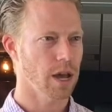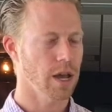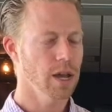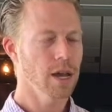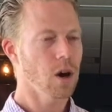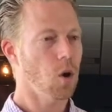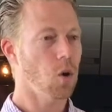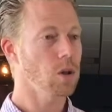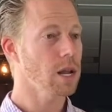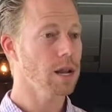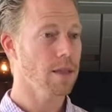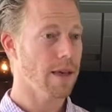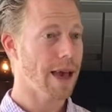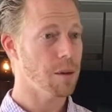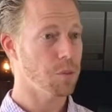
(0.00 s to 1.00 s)
Okay. Hold on
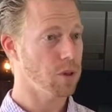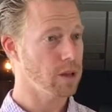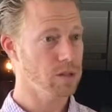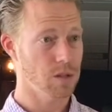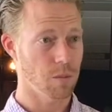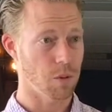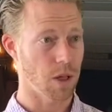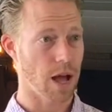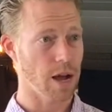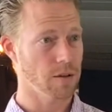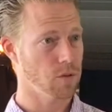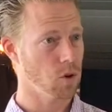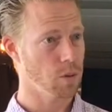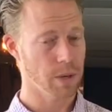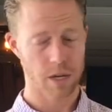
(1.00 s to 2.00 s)
to that plus the
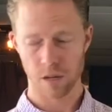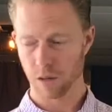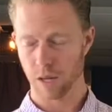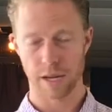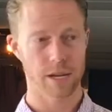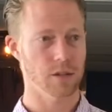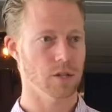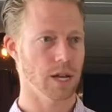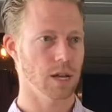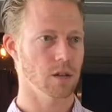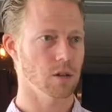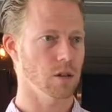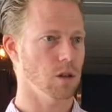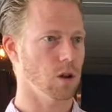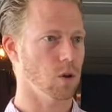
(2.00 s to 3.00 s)
block for me. Like I said,
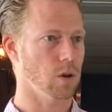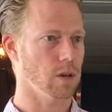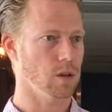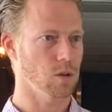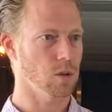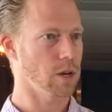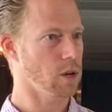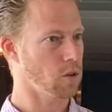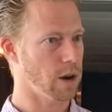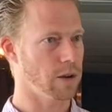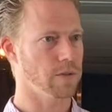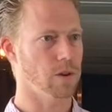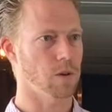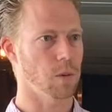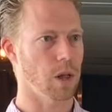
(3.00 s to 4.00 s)
you get
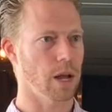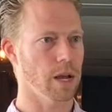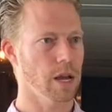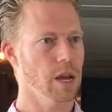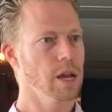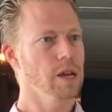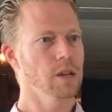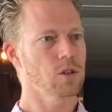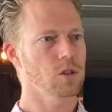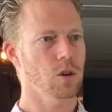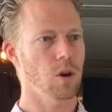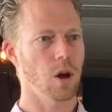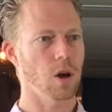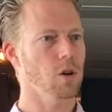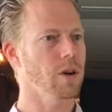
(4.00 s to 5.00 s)
credit for your block.
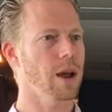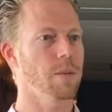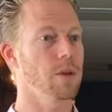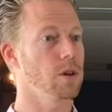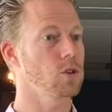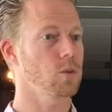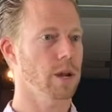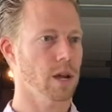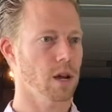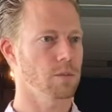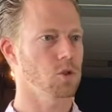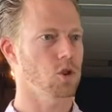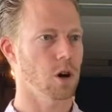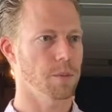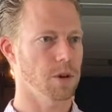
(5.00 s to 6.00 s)
So I'll grab those when I come
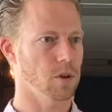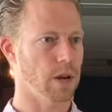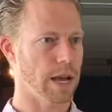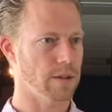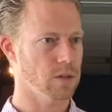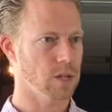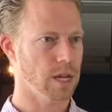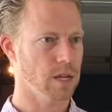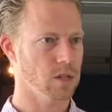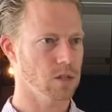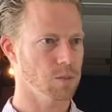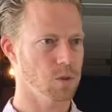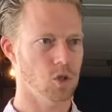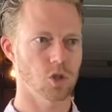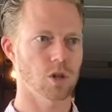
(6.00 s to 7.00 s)
sharpen your knives
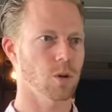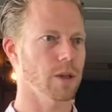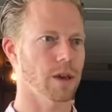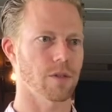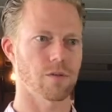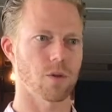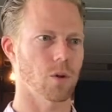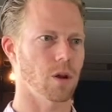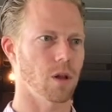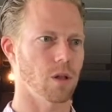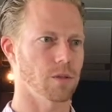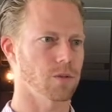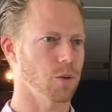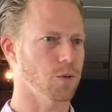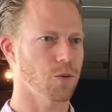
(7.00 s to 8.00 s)
next. Just don't
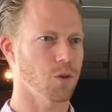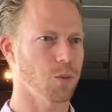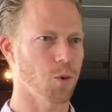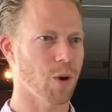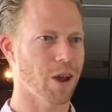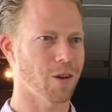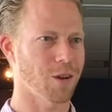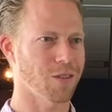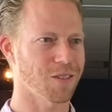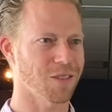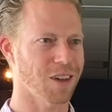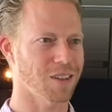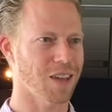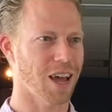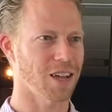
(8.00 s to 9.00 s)
don't throw them away or anything
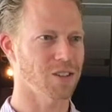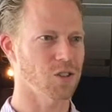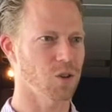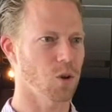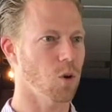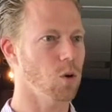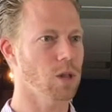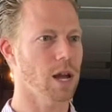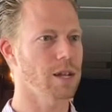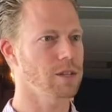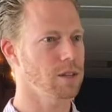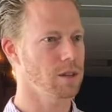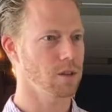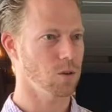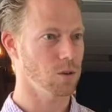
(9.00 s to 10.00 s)
like that. So hold on
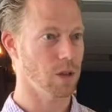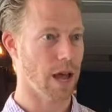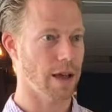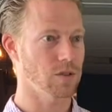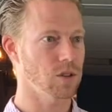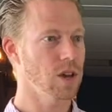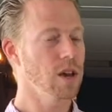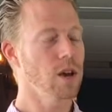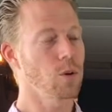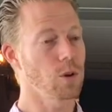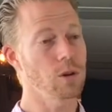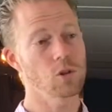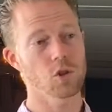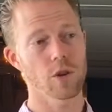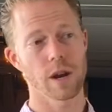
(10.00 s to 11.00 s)
to the old knives.
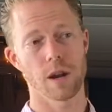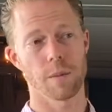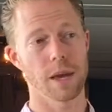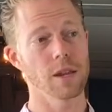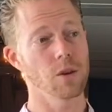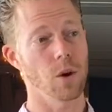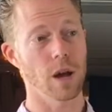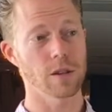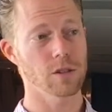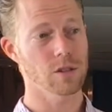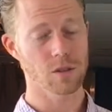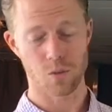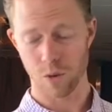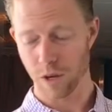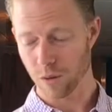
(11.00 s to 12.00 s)
We trade them into
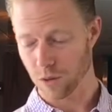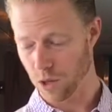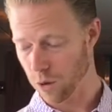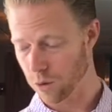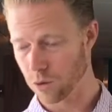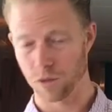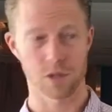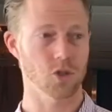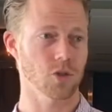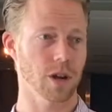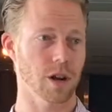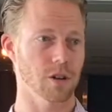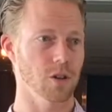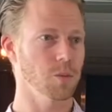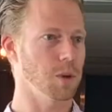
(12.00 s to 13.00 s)
us. We use those to
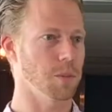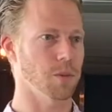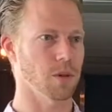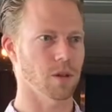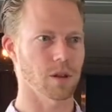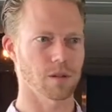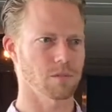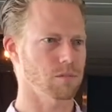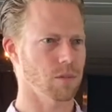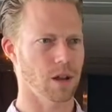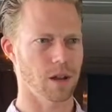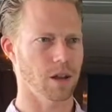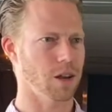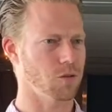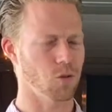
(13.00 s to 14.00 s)
train our new people, like
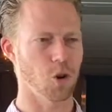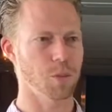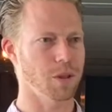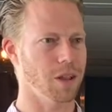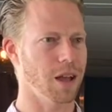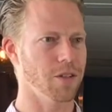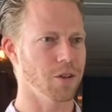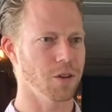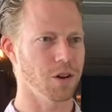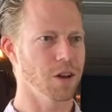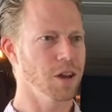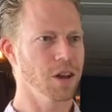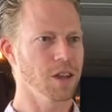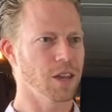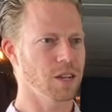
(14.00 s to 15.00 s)
how to cut rope and leather.
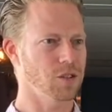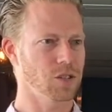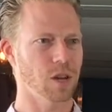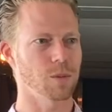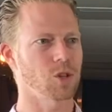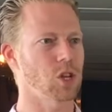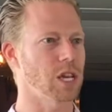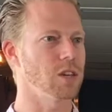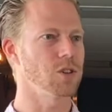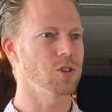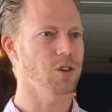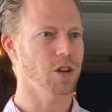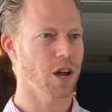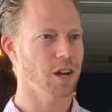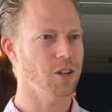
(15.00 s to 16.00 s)
They can see how much
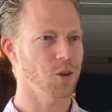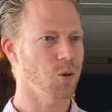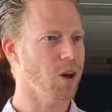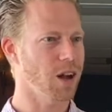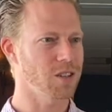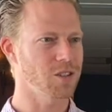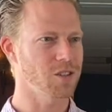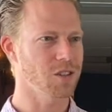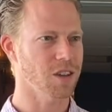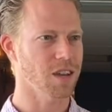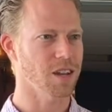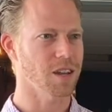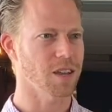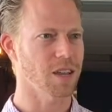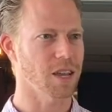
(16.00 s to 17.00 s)
easier Cutco cuts,
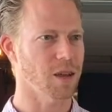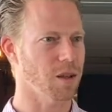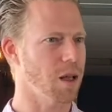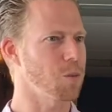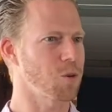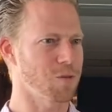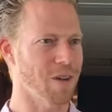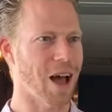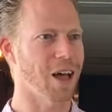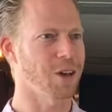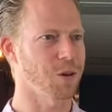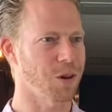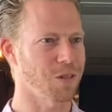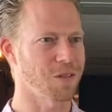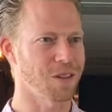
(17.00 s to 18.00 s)
and they get a lot more
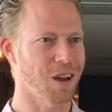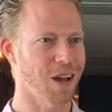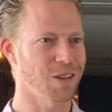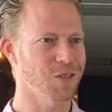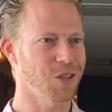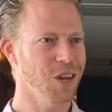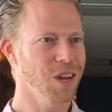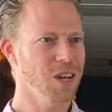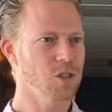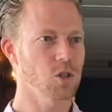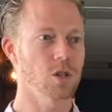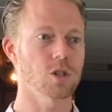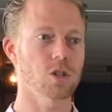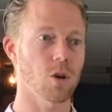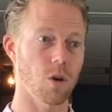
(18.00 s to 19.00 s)
value out of the knives.
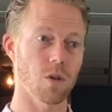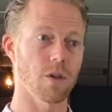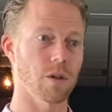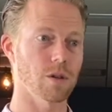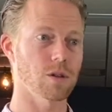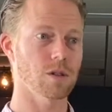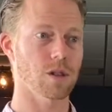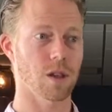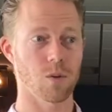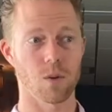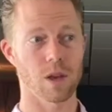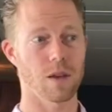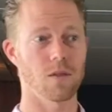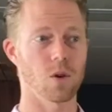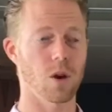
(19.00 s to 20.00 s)
So you just hold those, and
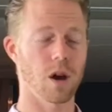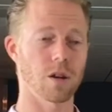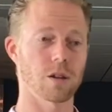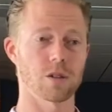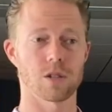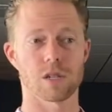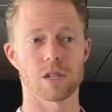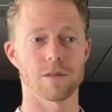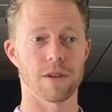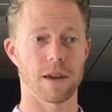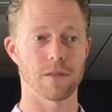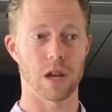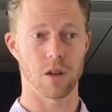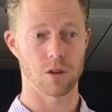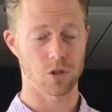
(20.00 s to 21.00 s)
we give you
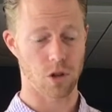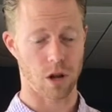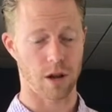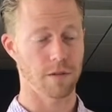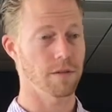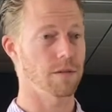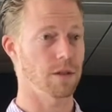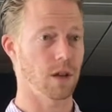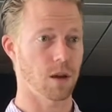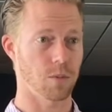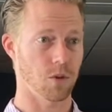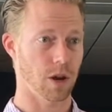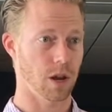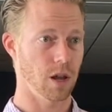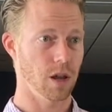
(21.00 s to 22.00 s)
$165 off of the
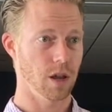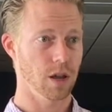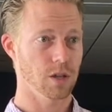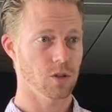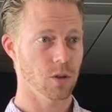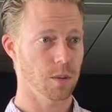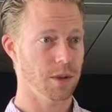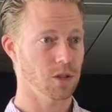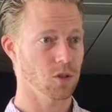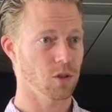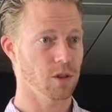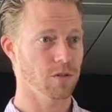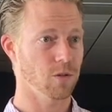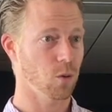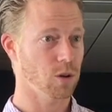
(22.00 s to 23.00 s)
upgrade. So it makes it
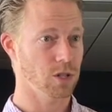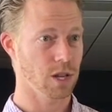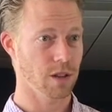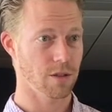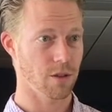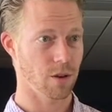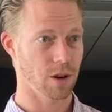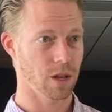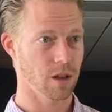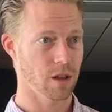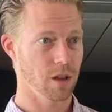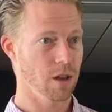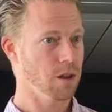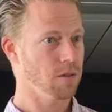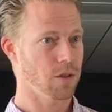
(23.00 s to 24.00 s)
only $1,430
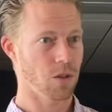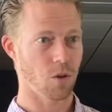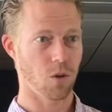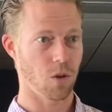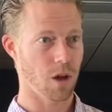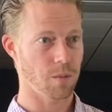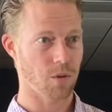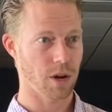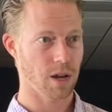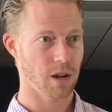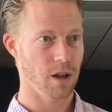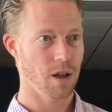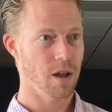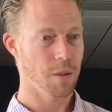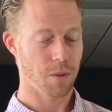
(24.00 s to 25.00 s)
for the whole
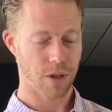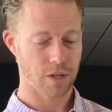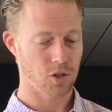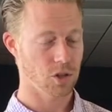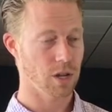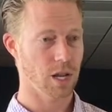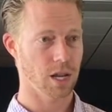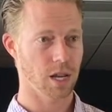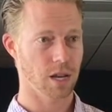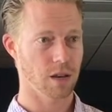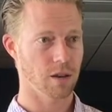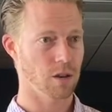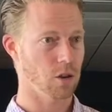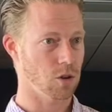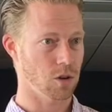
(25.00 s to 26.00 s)
upgrade. Plus you're
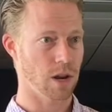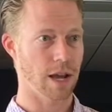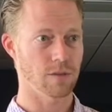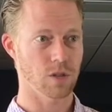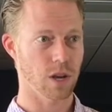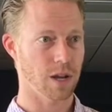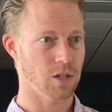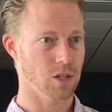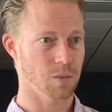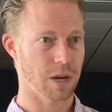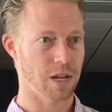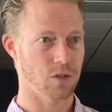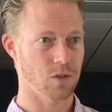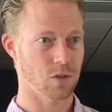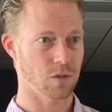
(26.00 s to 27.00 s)
getting your knives
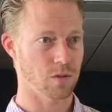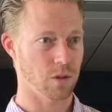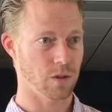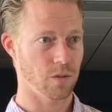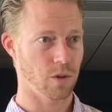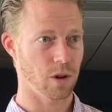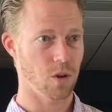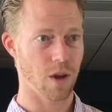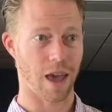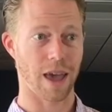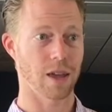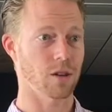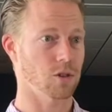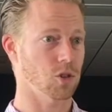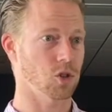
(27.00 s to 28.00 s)
customized for free for you,
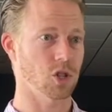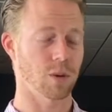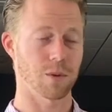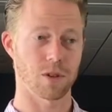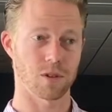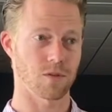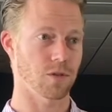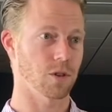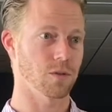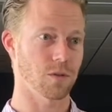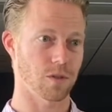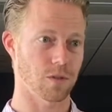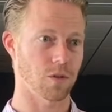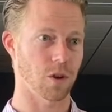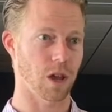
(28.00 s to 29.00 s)
and I'll just ship it for you
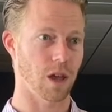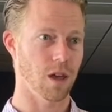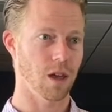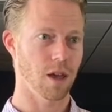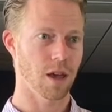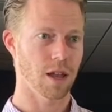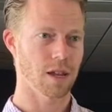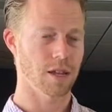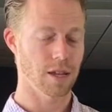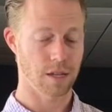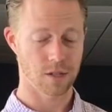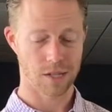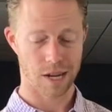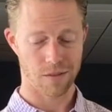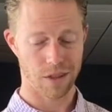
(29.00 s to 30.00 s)
for free. And
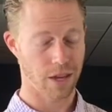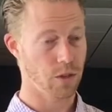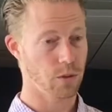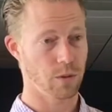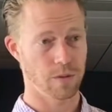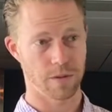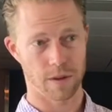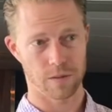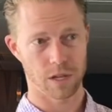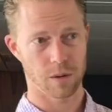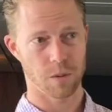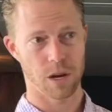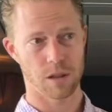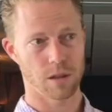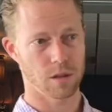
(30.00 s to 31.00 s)
instead of like $350 a
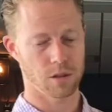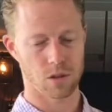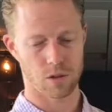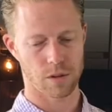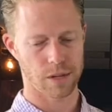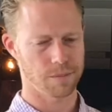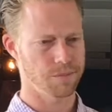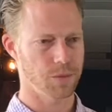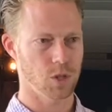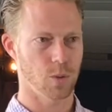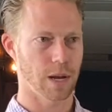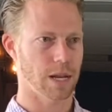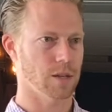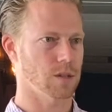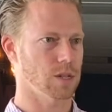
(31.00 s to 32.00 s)
month, it's only
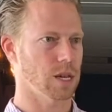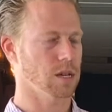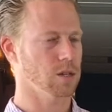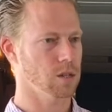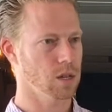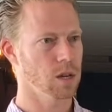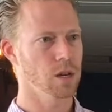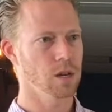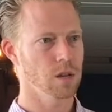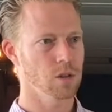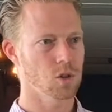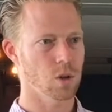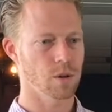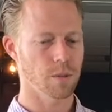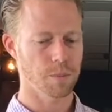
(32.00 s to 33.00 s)
$286.
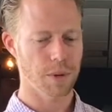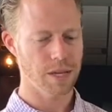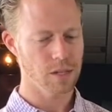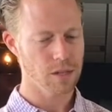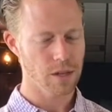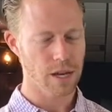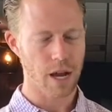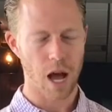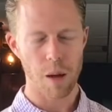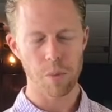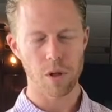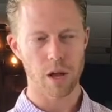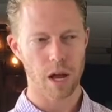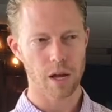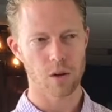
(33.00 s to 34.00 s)
So basically a
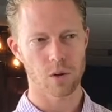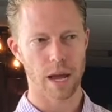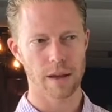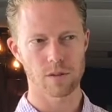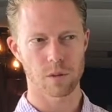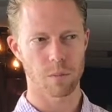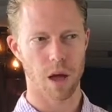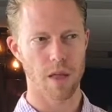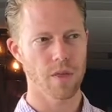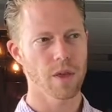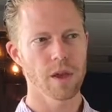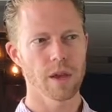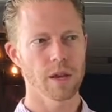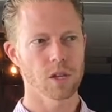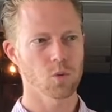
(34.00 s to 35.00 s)
couple Cutco knives a month
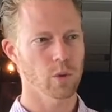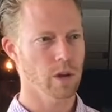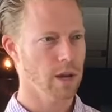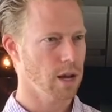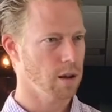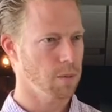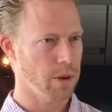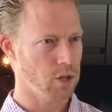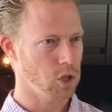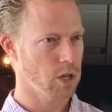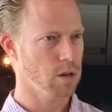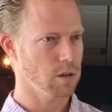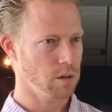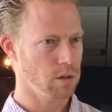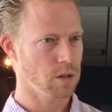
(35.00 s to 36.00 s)
is what you got to
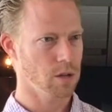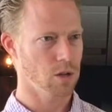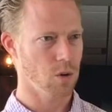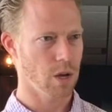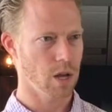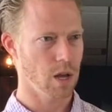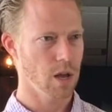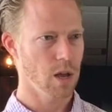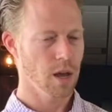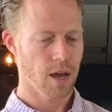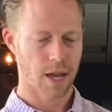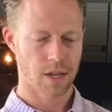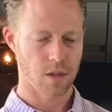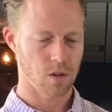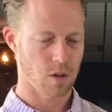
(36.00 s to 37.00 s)
budget to do it,
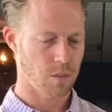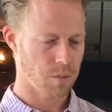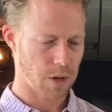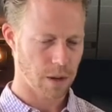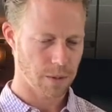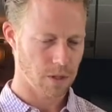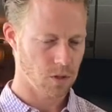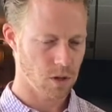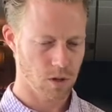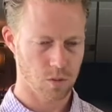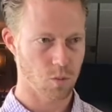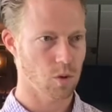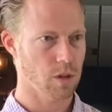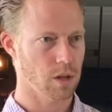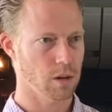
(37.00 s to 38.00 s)
and you'll probably use those
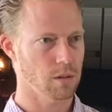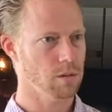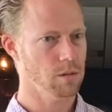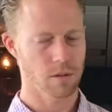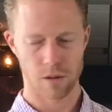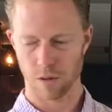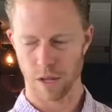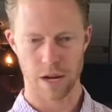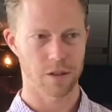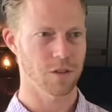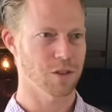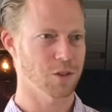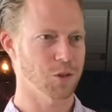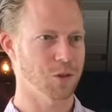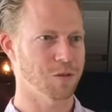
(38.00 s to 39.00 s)
more than a lot of the
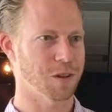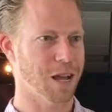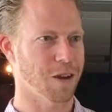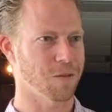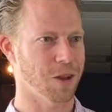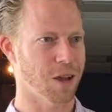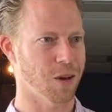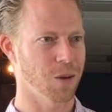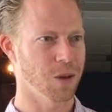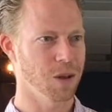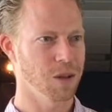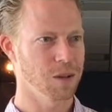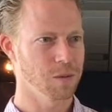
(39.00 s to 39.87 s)
things you even have now.